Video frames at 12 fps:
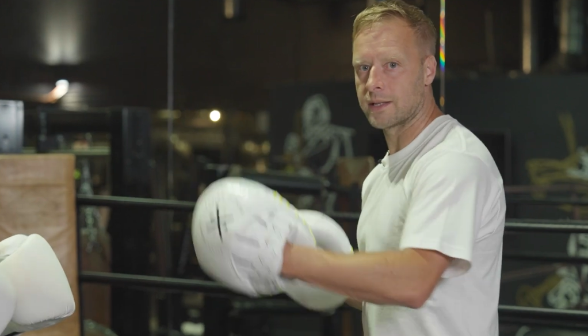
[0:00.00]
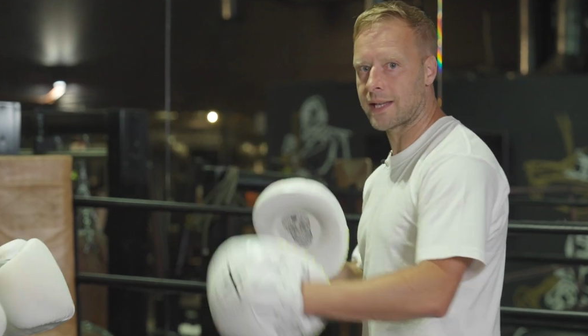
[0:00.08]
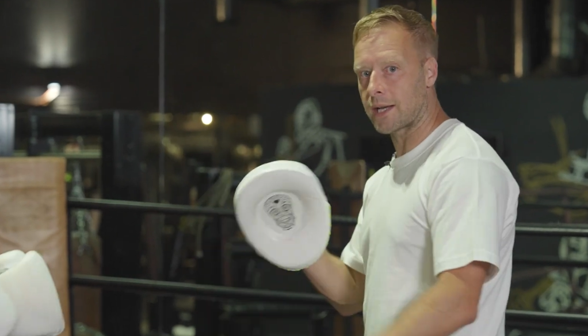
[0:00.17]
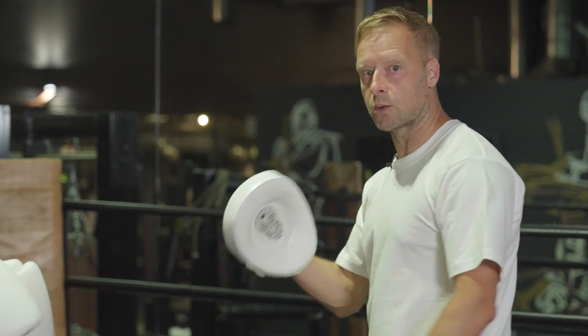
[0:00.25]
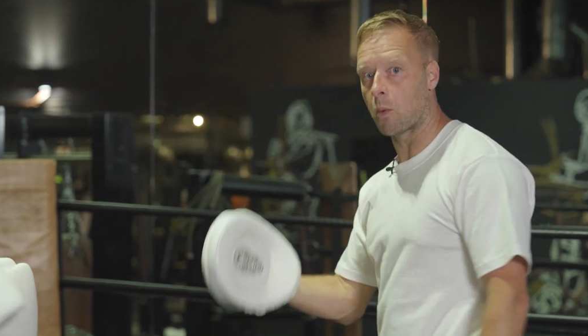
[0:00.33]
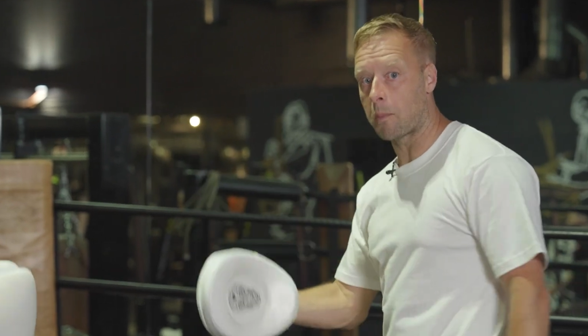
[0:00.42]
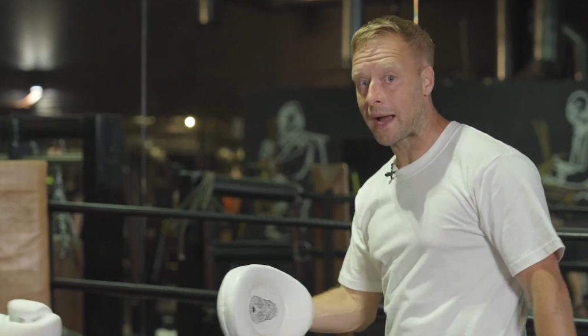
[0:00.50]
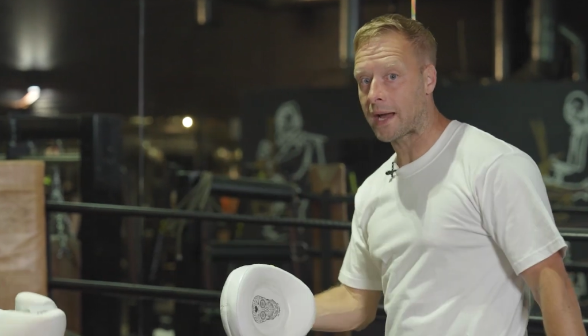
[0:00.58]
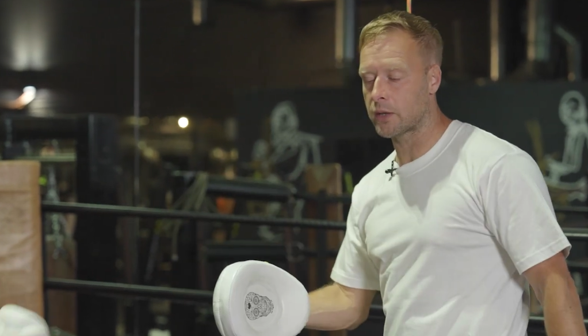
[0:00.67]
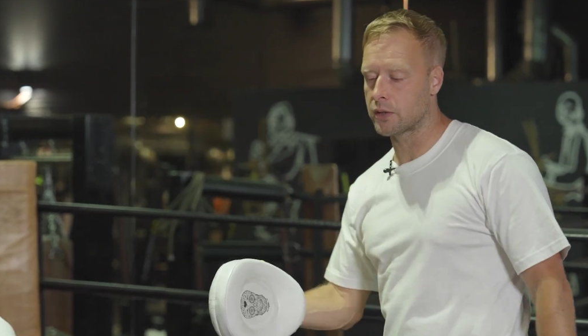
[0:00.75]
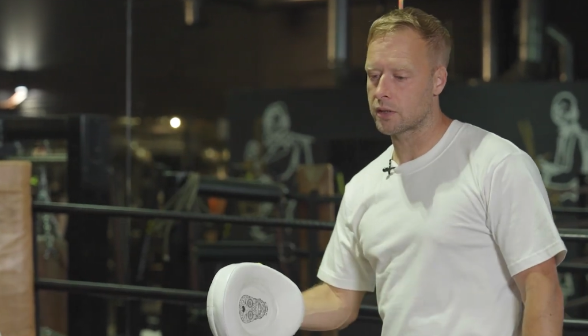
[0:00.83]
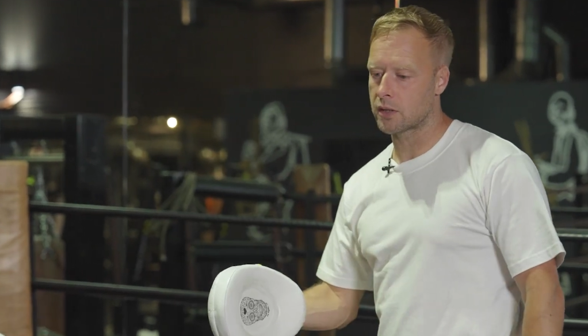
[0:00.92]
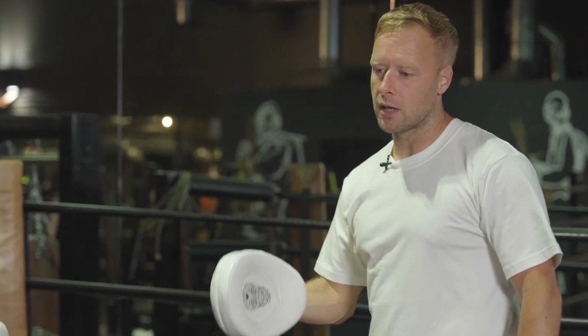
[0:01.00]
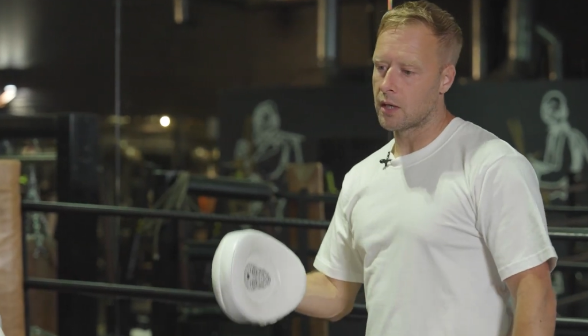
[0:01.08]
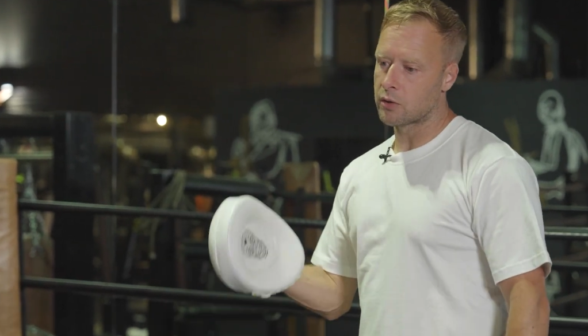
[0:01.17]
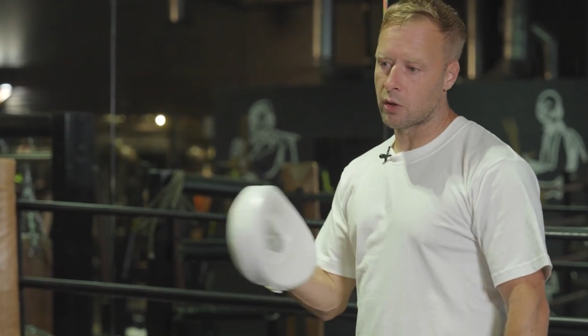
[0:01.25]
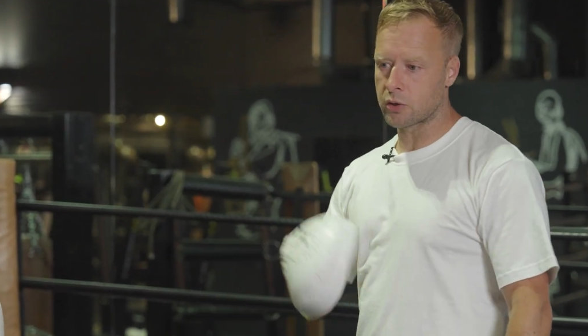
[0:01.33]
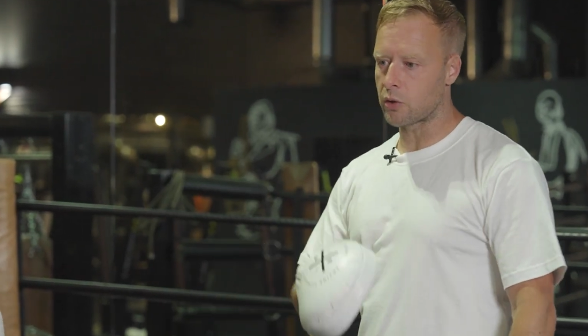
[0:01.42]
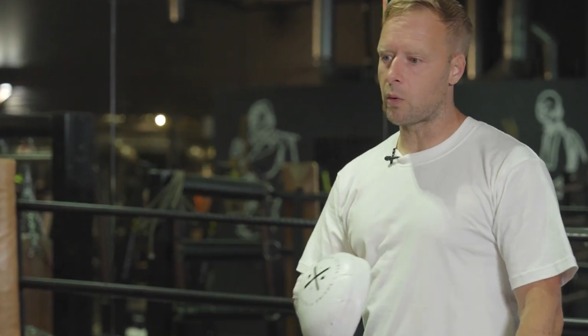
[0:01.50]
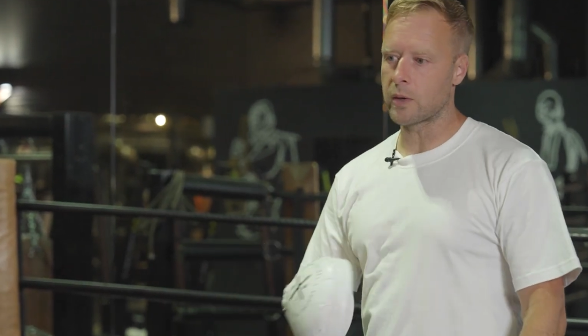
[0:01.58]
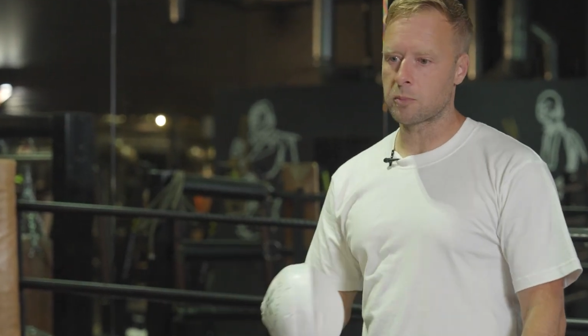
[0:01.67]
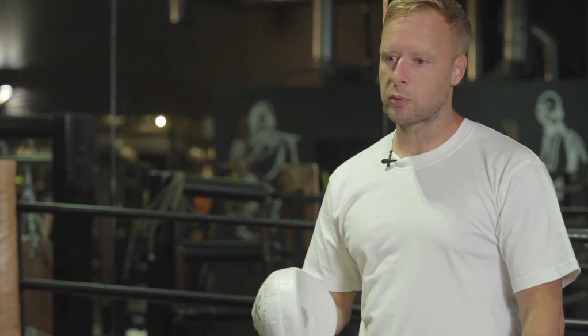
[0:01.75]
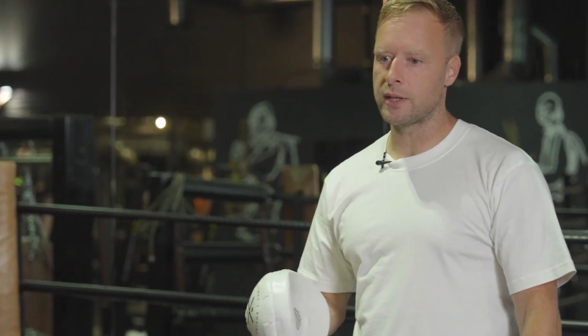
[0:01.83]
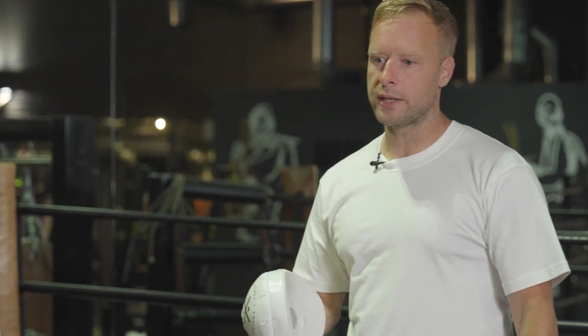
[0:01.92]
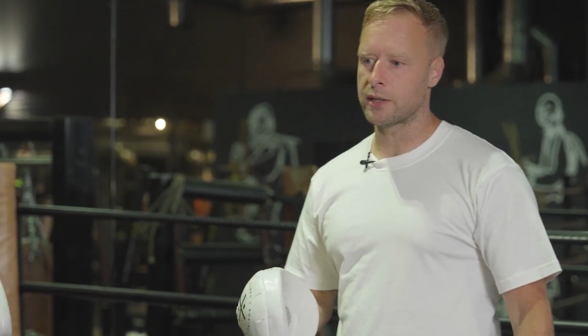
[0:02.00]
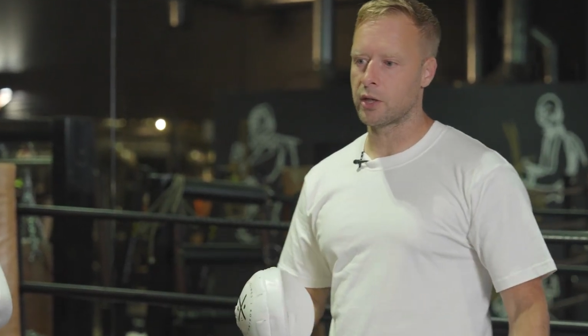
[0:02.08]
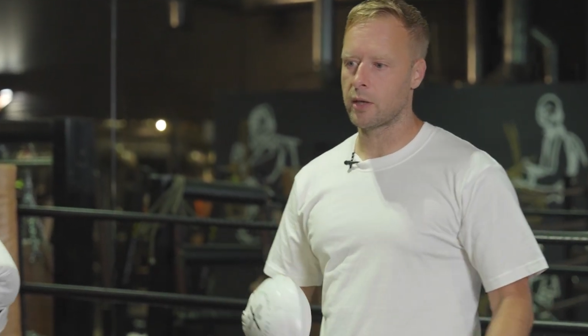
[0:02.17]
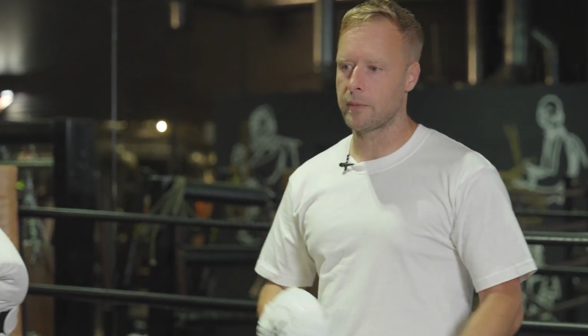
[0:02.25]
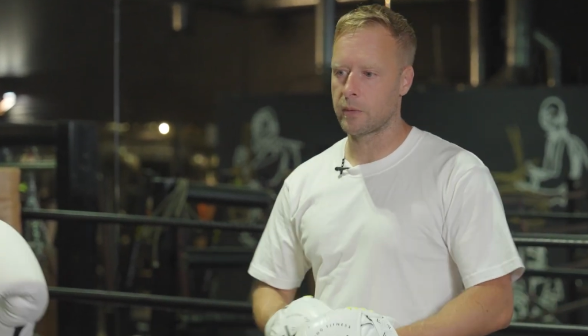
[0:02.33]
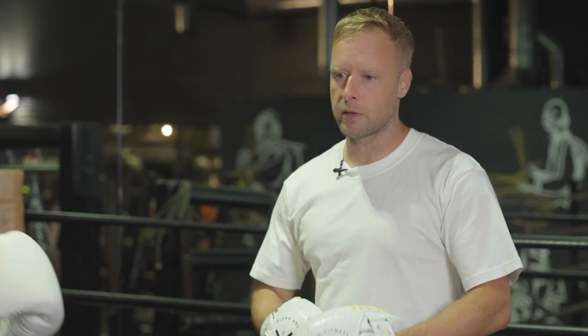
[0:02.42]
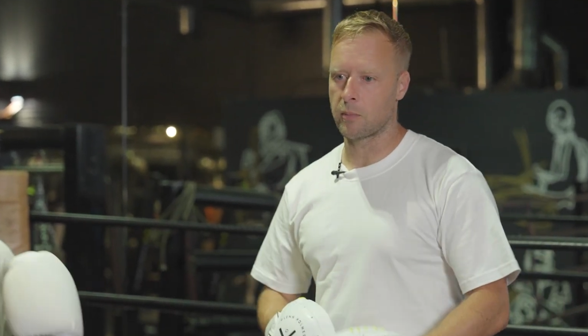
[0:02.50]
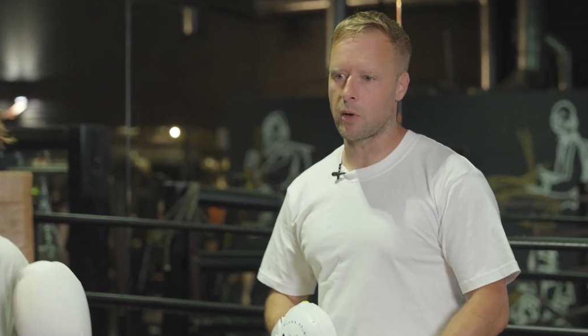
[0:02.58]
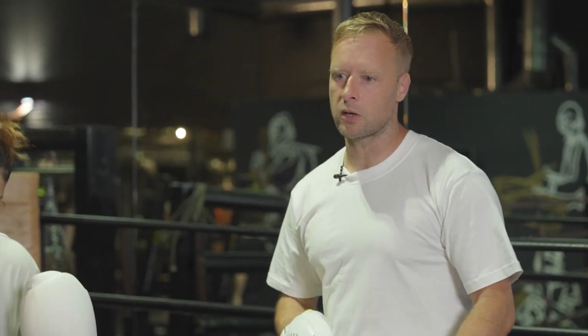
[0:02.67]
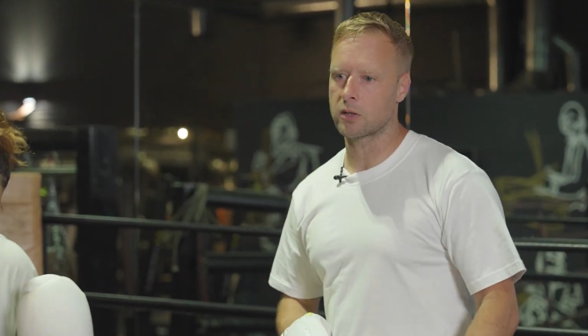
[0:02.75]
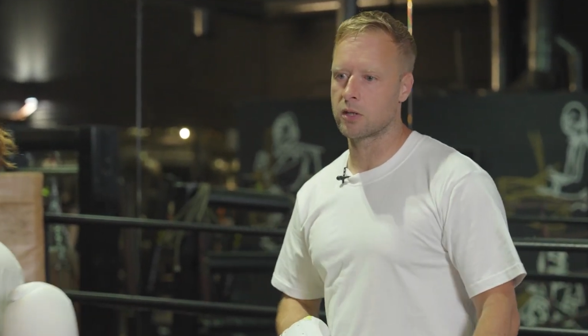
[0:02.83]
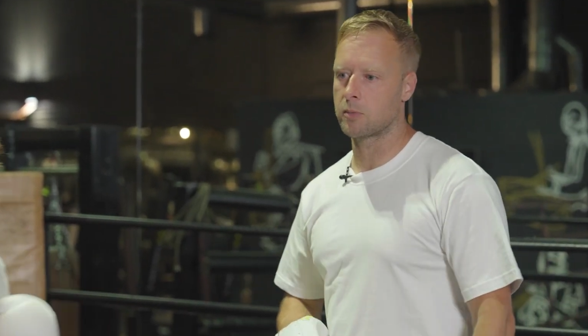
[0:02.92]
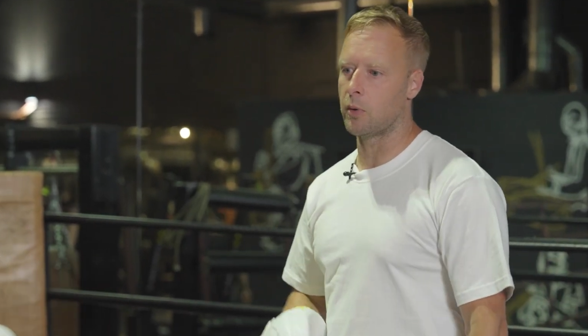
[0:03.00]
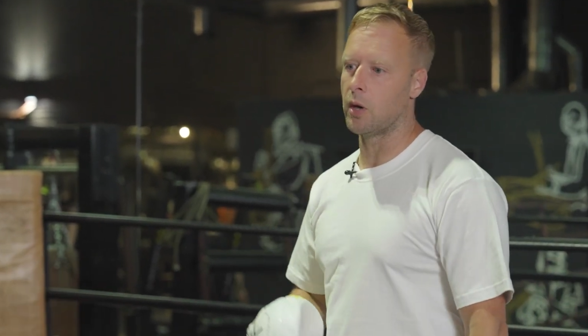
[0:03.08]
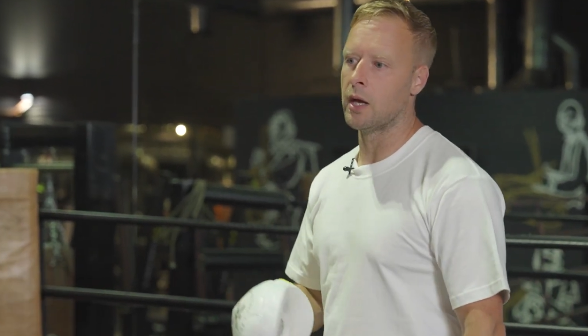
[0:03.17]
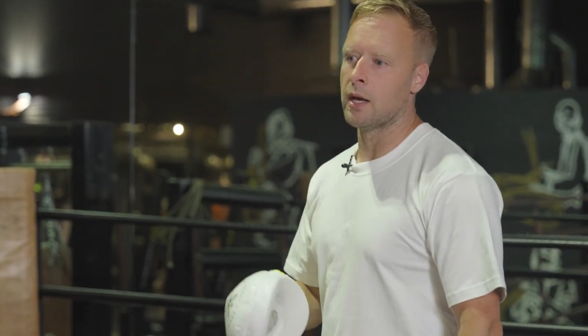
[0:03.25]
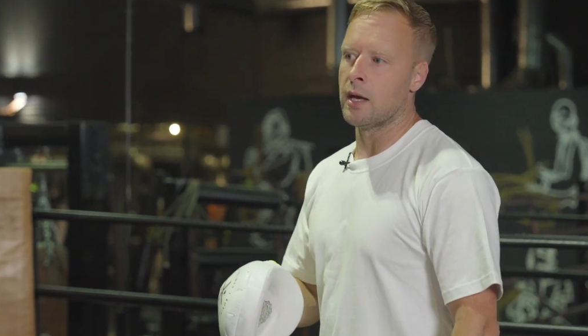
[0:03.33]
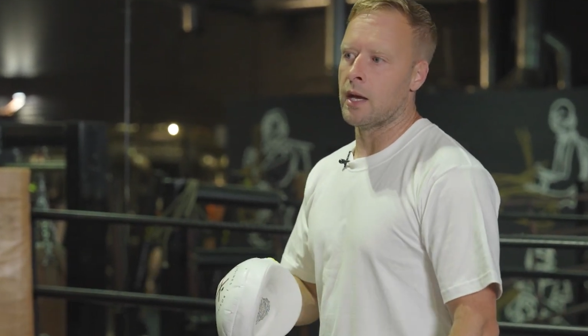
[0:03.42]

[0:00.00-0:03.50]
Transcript: the actual patterns. Those are always predetermined with your boxes, but